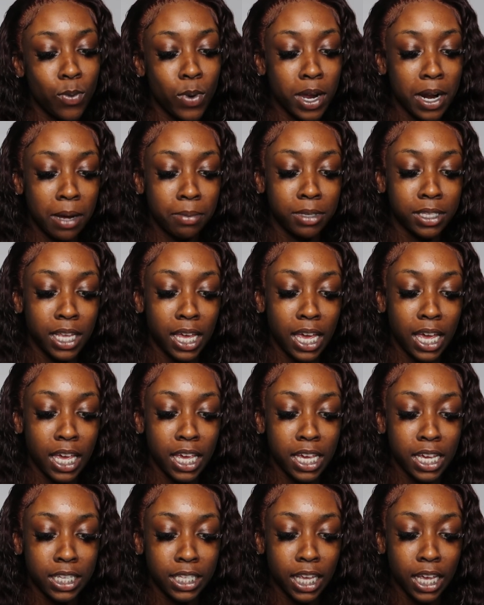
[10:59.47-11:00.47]
what I'm saying
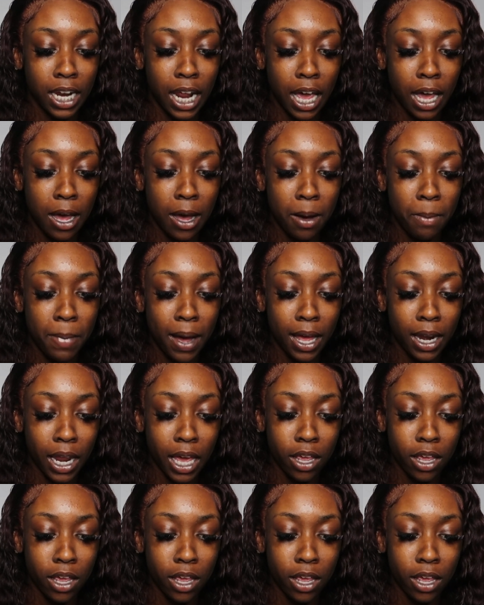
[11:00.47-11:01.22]
is, can I come by